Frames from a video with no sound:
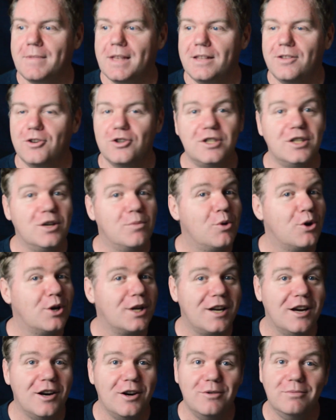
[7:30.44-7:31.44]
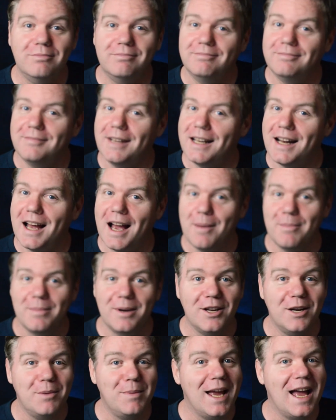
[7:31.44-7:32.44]
There's still more to go, and I'm
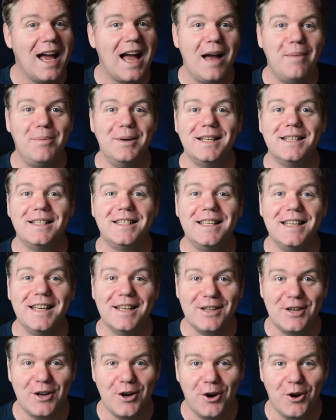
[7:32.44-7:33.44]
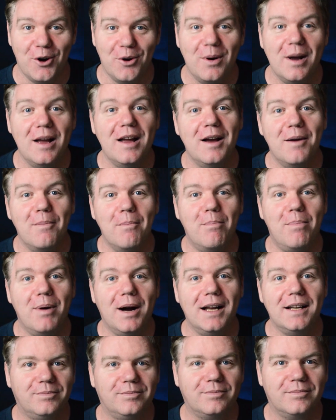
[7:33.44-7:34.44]
going to be happy to see it go,
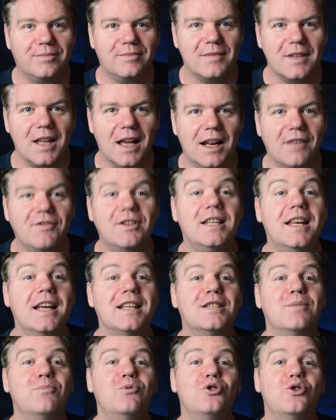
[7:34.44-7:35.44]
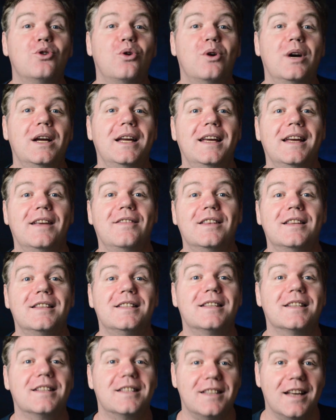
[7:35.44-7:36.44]
but I love to take some joy in this
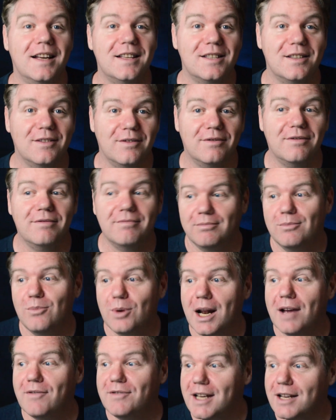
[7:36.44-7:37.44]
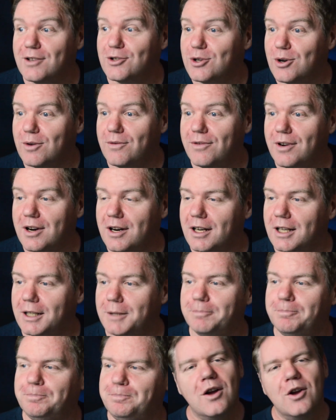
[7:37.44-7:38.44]
success of what I've done so
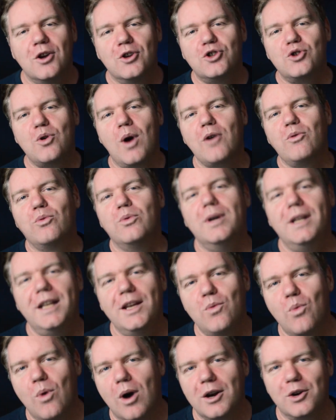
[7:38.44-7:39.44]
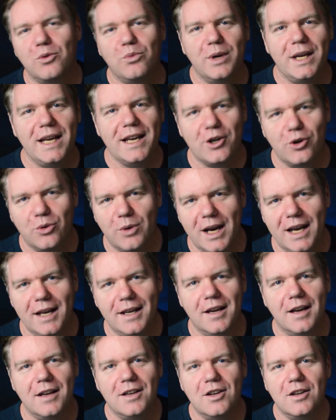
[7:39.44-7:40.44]
far. So I really want to
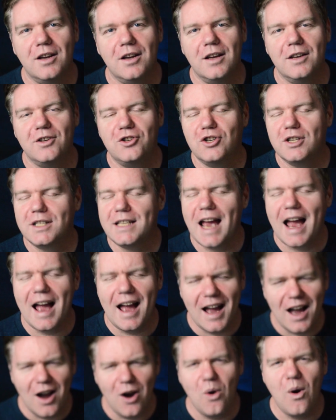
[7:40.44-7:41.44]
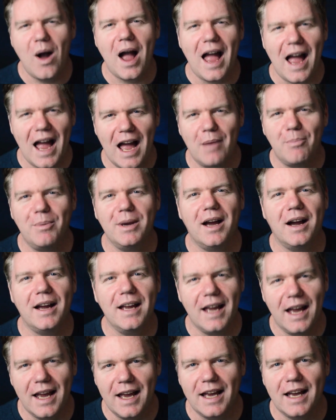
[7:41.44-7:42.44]
reiterate just how happy
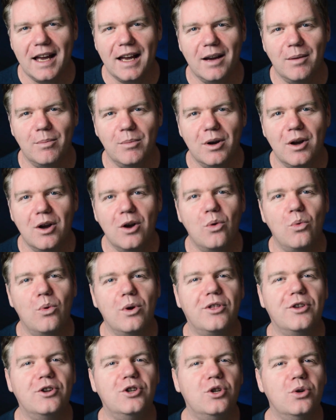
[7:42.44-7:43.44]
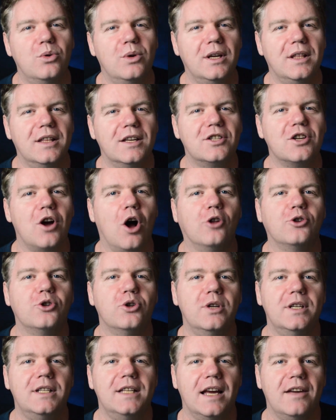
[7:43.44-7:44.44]
I am with doing this
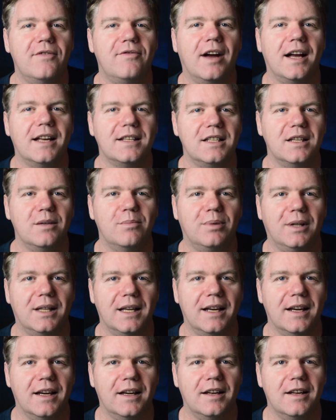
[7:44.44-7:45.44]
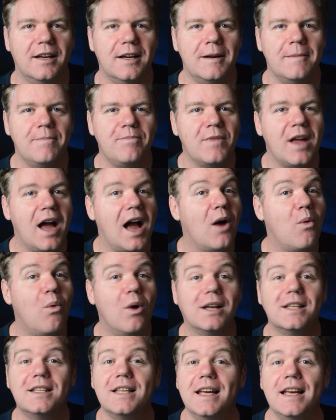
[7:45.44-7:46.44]
alternate day fasting plan. I
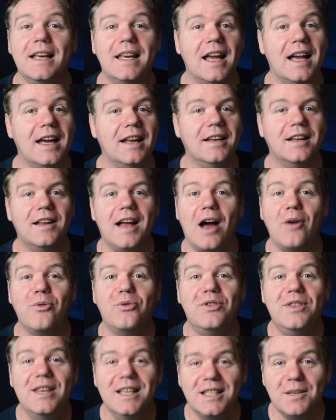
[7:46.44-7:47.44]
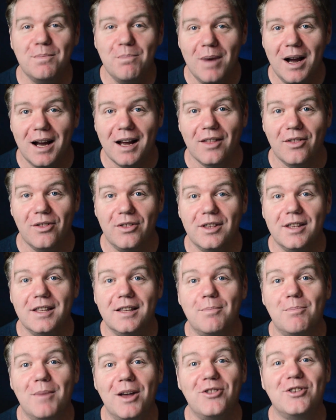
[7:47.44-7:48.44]
want to say again how this month,
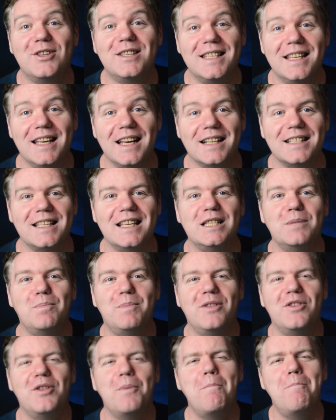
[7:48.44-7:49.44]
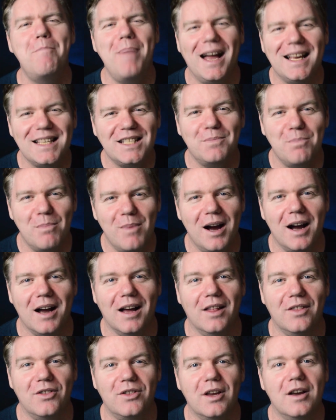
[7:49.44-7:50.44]
month 6, has been the best
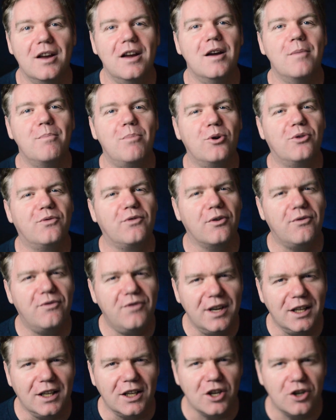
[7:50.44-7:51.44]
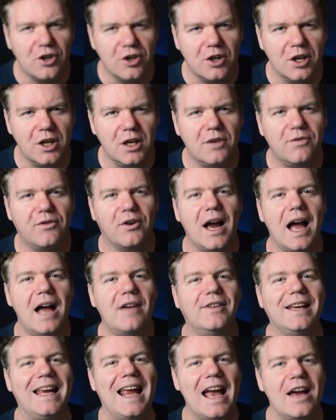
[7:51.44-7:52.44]
month, both for feeling good, for
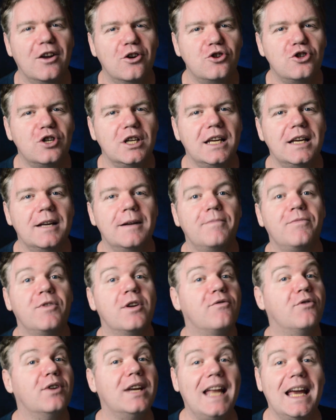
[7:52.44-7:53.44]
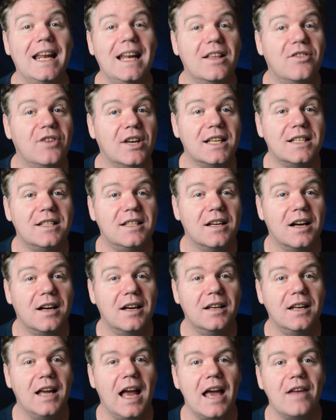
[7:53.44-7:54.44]
having energy, for getting things
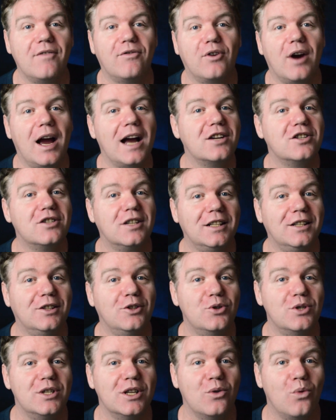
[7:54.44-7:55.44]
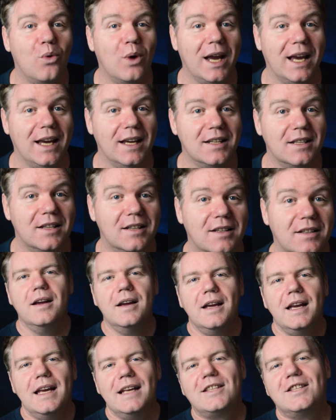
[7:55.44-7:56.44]
done, and for actually losing weight.
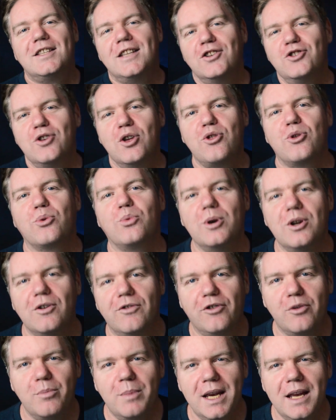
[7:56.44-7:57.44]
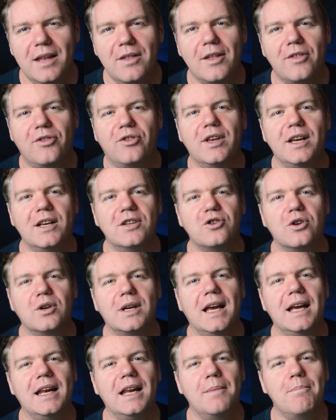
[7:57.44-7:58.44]
It's such a thrill for me that things are
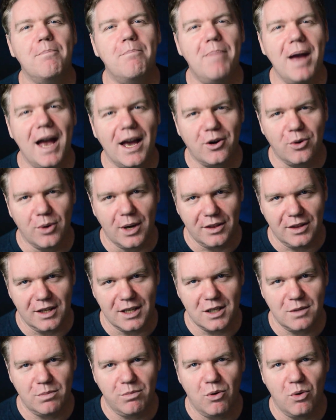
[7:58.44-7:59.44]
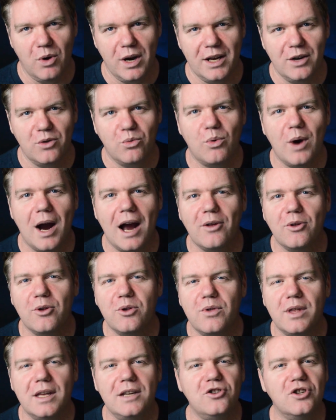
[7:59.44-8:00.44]
getting better at this point,
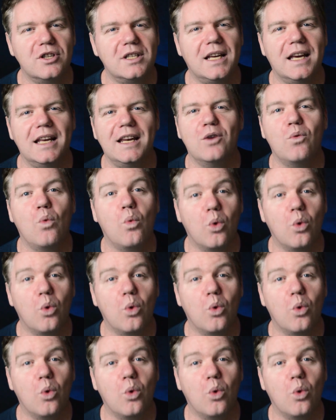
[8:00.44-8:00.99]
rather than just getting